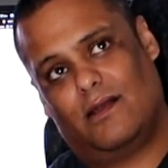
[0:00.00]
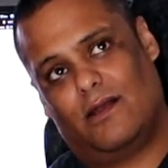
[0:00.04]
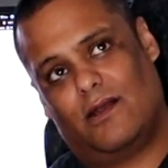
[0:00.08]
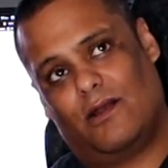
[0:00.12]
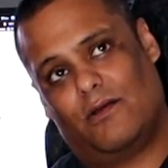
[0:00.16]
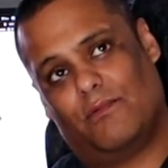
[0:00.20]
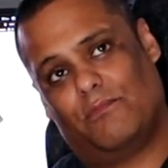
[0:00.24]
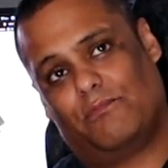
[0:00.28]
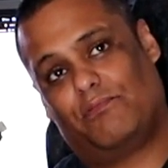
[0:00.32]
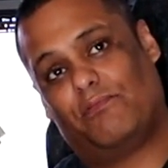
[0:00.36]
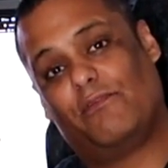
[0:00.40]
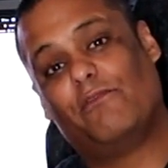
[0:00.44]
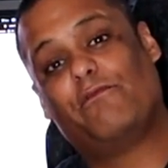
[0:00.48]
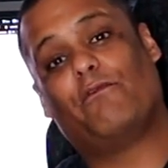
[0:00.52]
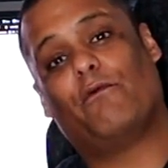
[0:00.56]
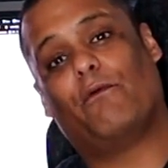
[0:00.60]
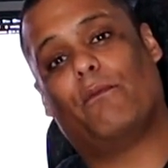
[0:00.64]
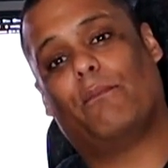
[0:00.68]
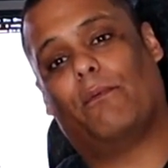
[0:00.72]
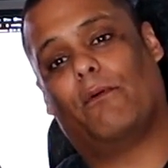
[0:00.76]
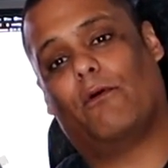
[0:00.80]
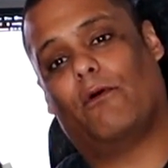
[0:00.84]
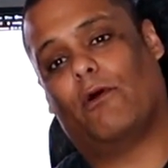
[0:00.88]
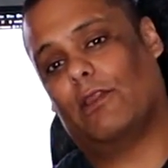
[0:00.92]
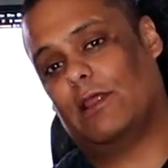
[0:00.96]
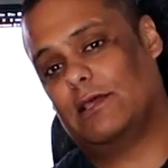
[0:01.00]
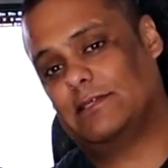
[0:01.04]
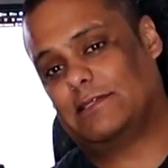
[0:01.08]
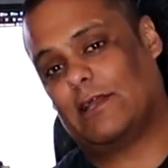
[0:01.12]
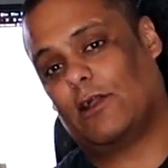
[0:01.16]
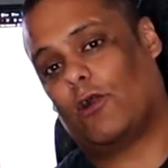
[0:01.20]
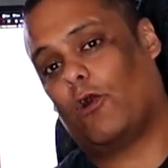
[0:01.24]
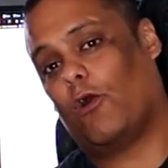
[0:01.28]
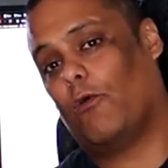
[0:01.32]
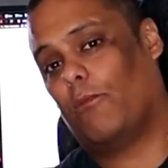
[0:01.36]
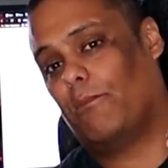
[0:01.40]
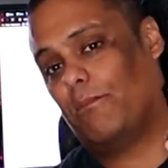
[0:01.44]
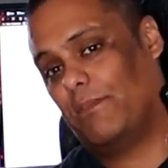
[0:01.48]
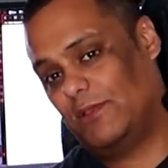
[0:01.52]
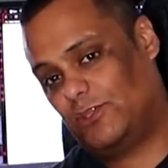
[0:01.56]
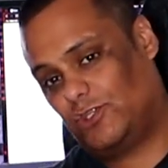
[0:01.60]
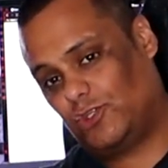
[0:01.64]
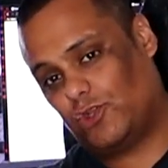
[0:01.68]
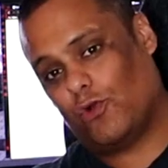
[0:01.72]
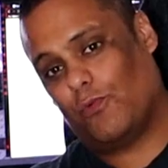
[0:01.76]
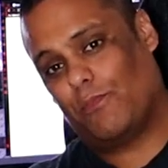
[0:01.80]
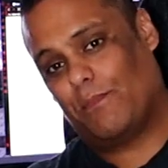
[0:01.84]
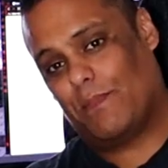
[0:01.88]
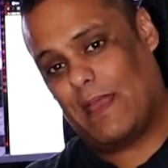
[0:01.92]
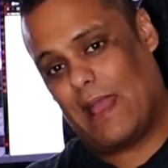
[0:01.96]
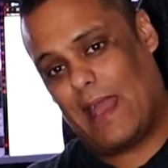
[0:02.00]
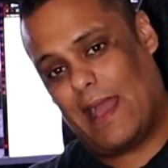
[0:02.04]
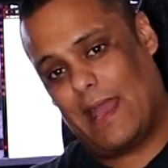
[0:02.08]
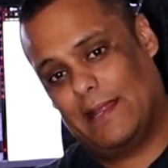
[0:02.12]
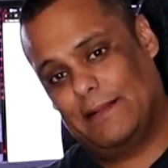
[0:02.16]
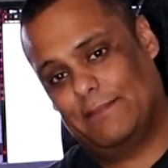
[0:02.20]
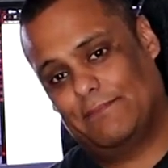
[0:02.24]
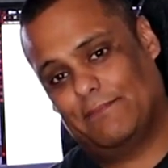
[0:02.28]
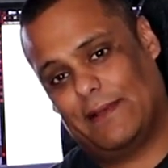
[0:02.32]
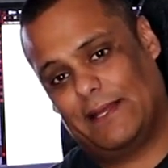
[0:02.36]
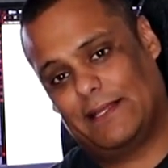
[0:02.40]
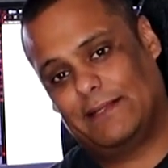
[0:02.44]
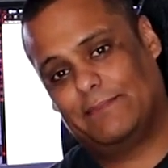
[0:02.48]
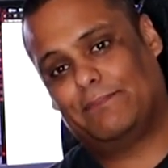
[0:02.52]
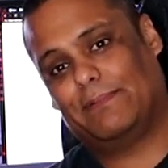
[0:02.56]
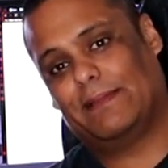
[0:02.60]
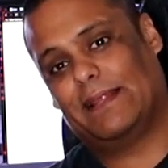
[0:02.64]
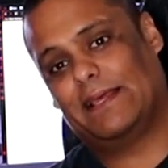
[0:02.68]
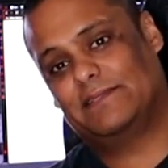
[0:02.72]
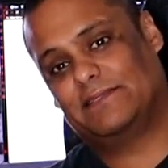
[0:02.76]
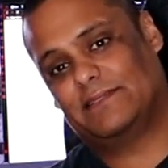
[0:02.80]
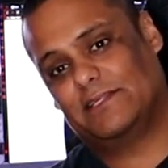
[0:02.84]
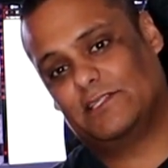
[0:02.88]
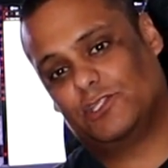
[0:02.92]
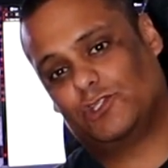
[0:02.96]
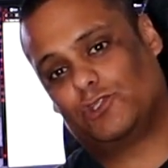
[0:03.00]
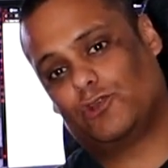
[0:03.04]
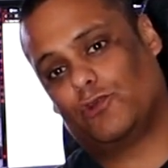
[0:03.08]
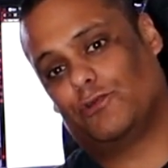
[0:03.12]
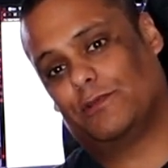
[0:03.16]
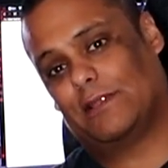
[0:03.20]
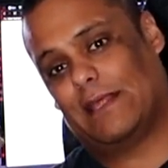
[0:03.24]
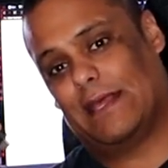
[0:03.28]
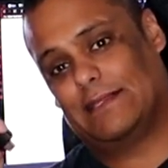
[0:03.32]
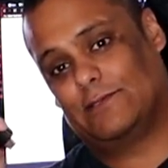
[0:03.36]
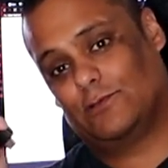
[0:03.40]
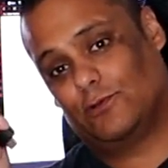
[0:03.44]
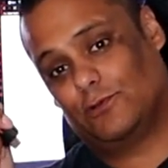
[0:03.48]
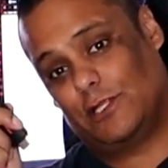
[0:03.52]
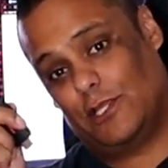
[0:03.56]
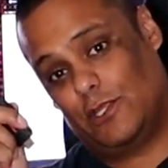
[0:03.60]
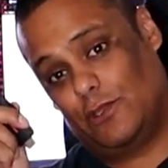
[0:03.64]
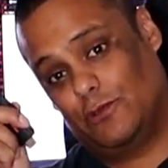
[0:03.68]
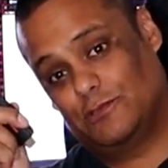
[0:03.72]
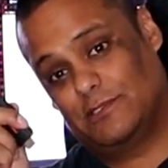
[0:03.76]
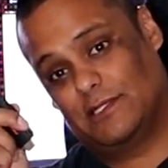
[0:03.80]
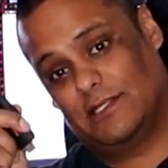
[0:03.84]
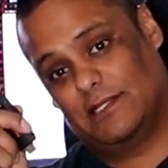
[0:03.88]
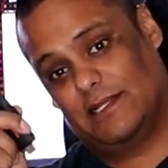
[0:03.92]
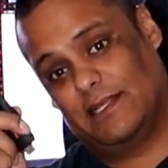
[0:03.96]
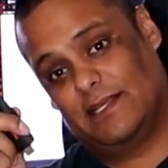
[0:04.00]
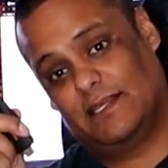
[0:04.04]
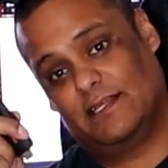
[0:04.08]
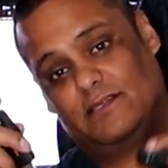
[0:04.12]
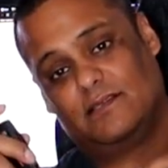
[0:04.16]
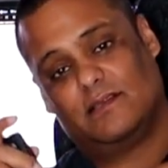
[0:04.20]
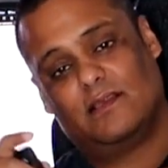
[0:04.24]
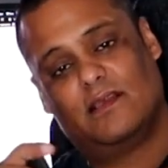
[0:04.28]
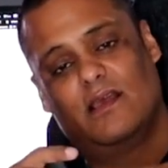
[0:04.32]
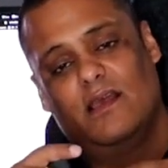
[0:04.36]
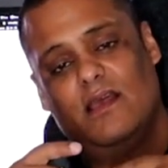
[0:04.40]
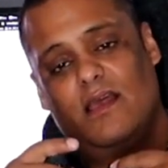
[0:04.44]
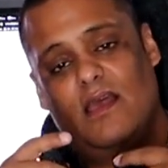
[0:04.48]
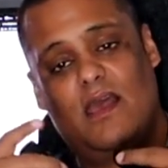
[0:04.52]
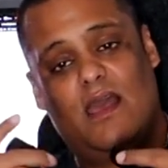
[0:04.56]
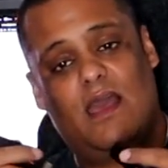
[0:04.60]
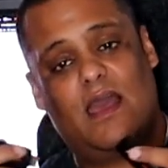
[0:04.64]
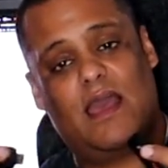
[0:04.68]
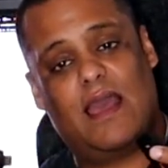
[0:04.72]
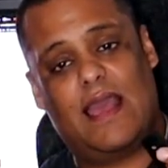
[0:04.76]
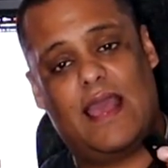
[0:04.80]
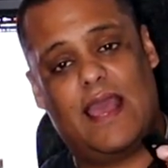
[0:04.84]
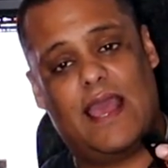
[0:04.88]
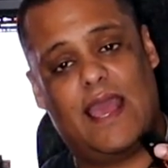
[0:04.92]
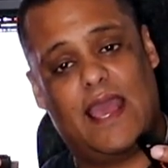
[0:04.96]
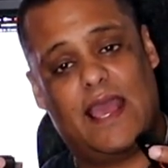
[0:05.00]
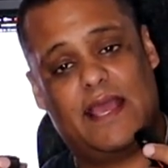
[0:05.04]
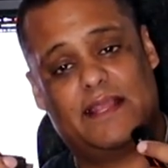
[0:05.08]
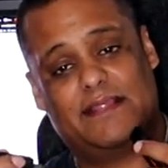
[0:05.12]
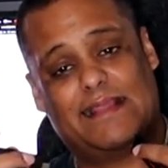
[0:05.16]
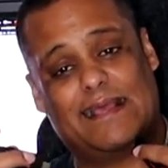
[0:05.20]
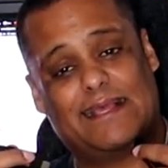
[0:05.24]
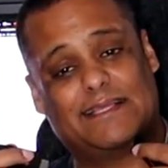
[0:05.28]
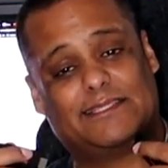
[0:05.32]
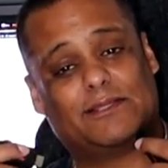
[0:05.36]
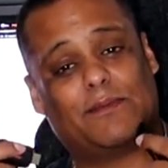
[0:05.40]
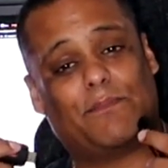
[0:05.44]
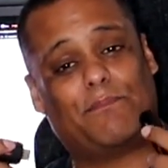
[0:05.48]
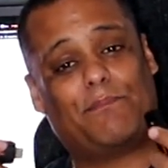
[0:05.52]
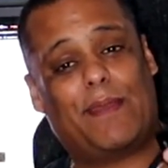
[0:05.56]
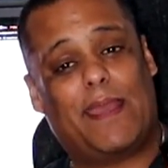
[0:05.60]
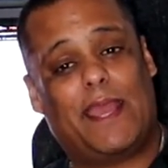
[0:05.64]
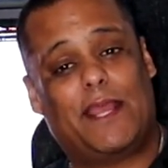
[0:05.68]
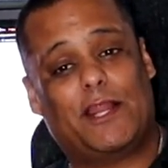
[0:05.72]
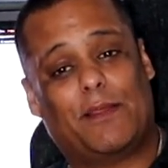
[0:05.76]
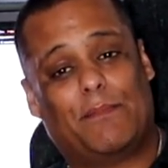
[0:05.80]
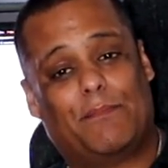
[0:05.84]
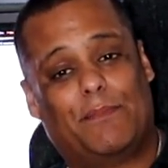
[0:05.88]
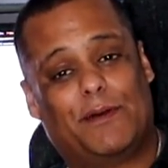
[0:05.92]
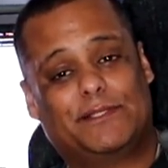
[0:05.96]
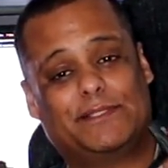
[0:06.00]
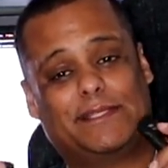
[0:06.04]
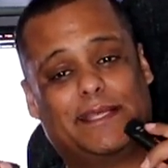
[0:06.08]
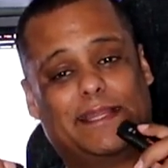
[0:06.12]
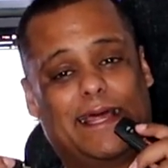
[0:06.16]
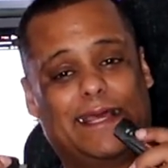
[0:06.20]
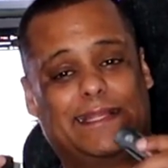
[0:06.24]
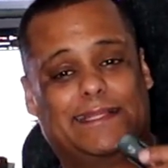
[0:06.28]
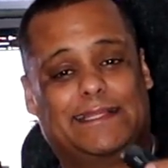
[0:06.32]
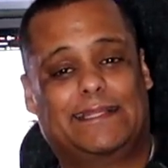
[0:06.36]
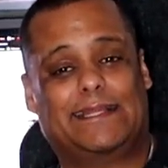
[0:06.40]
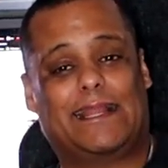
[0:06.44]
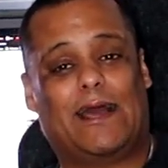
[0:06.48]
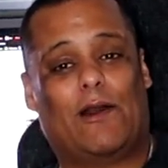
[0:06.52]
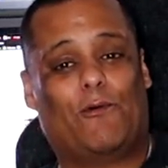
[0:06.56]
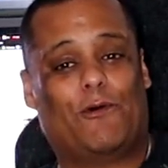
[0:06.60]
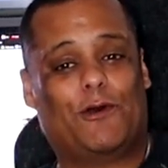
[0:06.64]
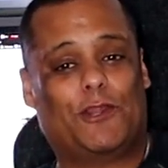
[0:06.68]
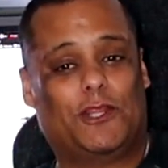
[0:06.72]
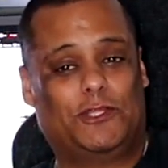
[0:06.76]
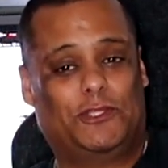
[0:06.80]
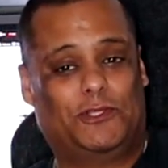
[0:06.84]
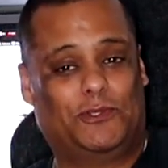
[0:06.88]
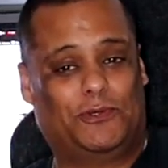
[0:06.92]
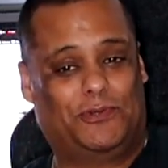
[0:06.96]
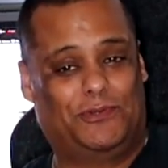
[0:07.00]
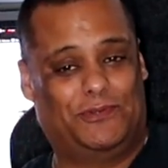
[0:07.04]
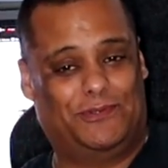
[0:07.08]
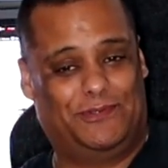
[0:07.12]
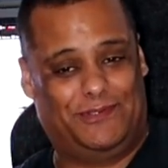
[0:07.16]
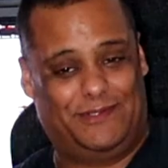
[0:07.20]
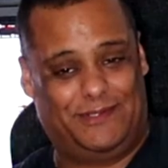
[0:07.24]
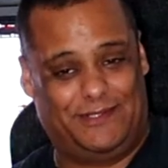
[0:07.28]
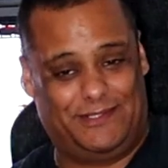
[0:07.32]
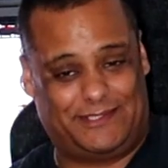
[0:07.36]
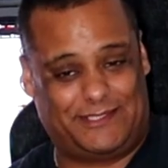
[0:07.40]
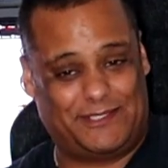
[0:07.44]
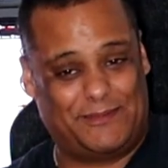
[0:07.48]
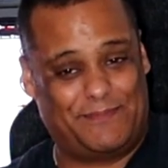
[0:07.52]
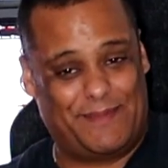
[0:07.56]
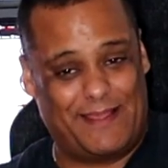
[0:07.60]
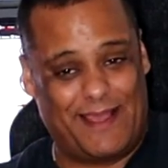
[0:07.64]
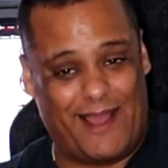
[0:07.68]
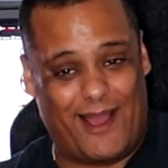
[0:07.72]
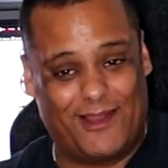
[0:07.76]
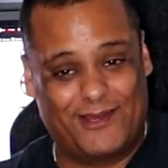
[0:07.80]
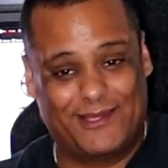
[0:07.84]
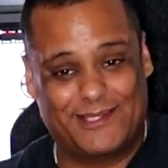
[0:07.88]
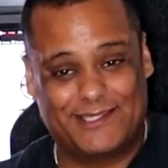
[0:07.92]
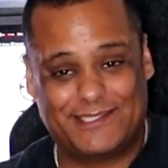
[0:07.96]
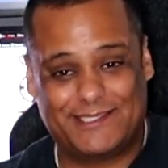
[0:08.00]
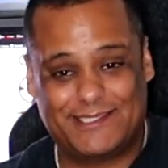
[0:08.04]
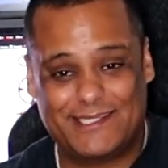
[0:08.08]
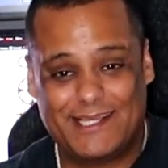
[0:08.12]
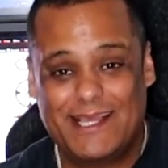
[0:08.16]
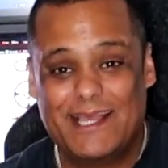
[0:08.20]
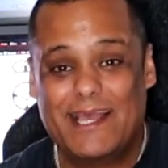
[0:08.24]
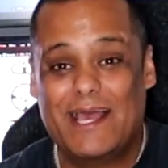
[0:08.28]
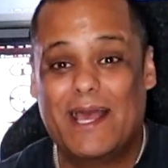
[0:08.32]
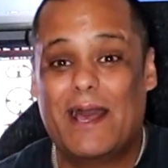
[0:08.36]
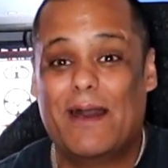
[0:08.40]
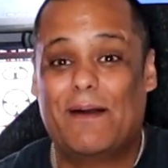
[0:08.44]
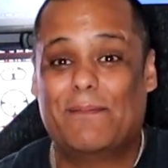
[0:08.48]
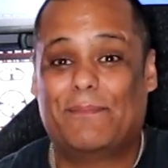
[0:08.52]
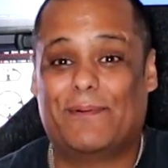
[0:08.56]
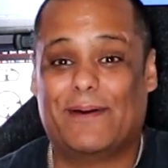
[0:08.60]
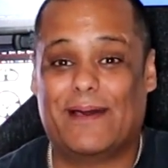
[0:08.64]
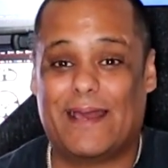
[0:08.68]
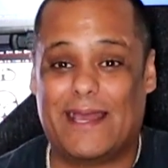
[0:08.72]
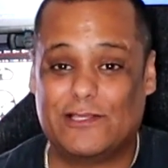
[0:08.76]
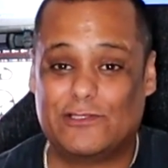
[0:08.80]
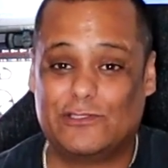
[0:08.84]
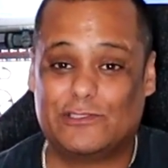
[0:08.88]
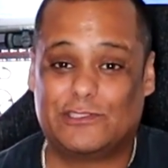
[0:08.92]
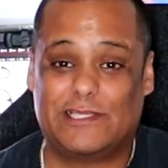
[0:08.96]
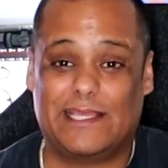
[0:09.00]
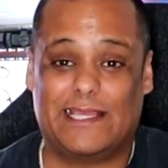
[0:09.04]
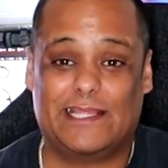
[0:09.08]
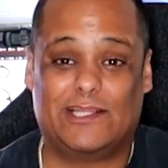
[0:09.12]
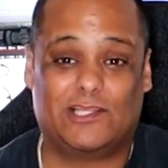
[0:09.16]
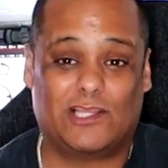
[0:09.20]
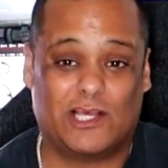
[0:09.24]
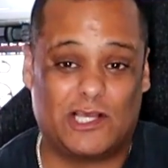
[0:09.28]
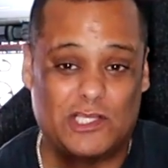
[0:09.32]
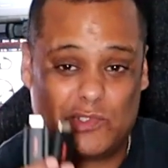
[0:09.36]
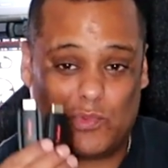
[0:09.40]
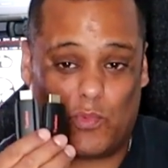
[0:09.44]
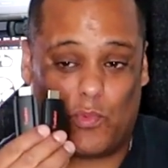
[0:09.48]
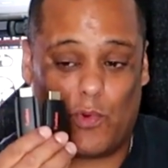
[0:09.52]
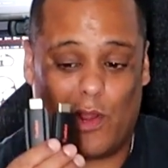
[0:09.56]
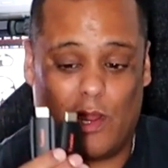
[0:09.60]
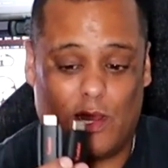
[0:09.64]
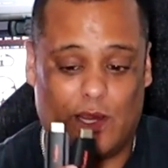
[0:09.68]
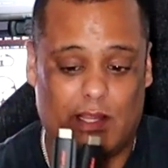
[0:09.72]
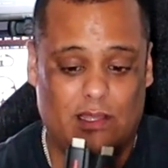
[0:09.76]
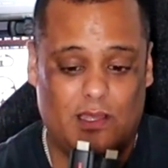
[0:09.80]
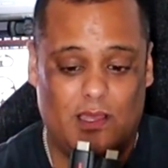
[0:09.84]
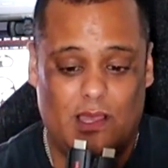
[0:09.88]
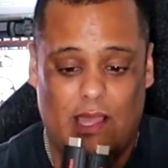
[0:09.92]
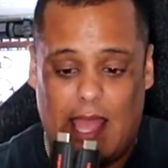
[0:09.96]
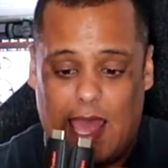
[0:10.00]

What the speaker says: unprovable unless I go show behind my PlayStation and show that it's only using this. And that's a pain in the butt that I did not want to do, to be honest. But as you see, it does work.